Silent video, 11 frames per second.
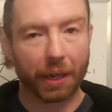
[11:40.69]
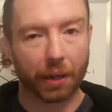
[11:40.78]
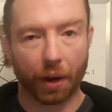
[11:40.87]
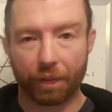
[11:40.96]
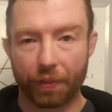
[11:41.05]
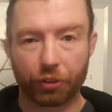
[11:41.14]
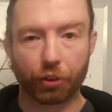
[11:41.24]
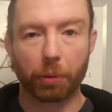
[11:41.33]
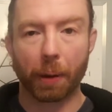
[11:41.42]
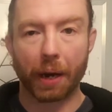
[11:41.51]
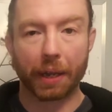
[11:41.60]
in our
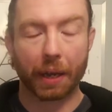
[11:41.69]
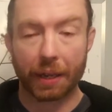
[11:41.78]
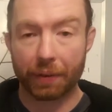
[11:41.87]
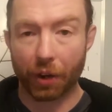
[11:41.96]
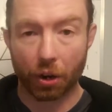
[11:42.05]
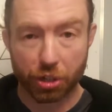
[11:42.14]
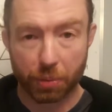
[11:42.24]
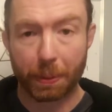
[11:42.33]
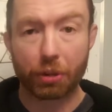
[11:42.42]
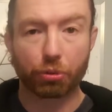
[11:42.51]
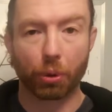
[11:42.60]
physical body, and even our
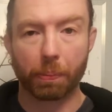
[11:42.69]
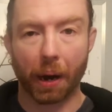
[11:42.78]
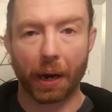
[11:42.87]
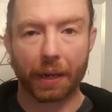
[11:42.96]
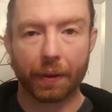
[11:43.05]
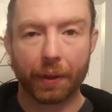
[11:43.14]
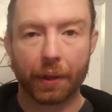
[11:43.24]
spiritual body,